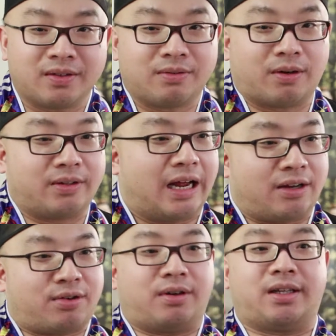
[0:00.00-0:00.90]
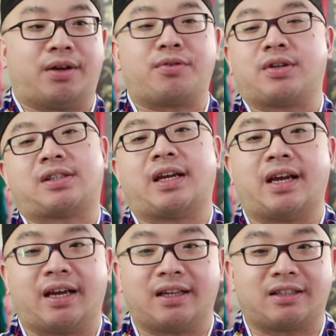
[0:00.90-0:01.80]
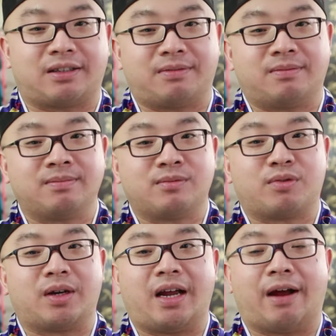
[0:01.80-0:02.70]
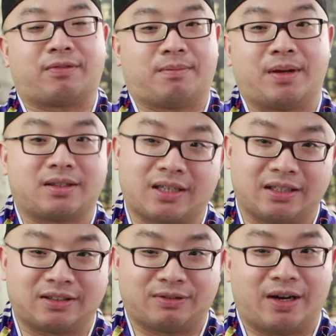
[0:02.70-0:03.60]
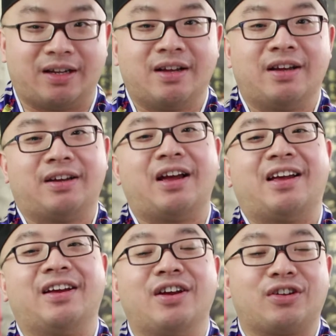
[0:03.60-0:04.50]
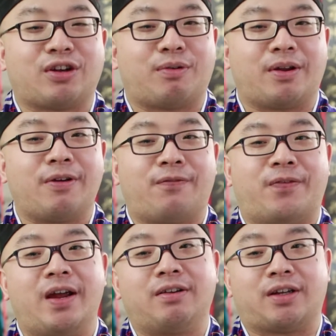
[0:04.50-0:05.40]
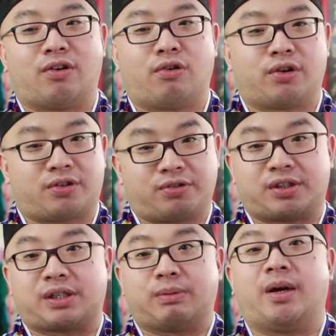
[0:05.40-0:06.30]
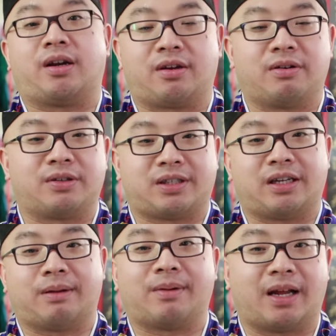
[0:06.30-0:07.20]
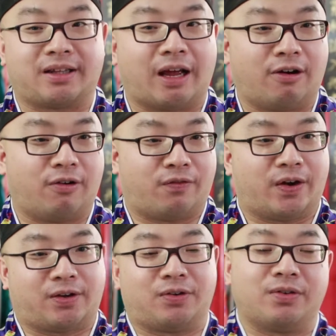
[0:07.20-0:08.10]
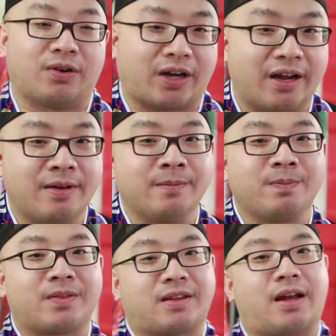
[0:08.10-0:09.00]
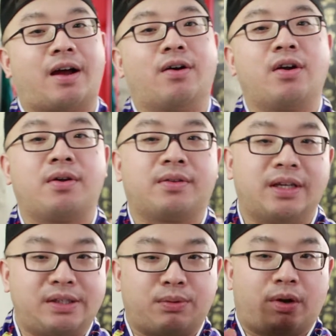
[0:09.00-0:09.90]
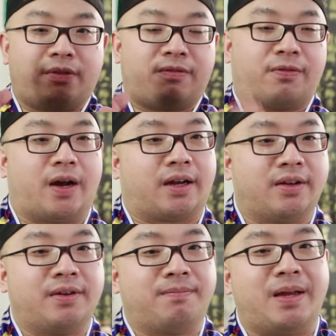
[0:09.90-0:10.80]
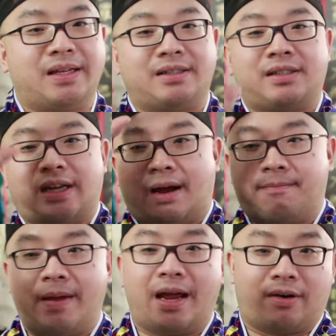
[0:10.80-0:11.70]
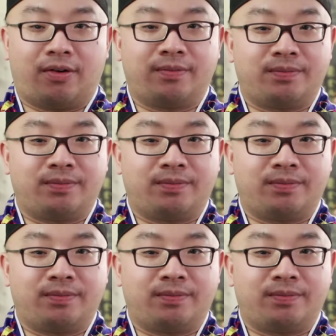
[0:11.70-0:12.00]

Well, naturally they would just say it. It doesn't really have to make sense, right? So when you feel the urge to swear, you will say something like that. Oh, fuck you. Okay? Now, this word fuck means a male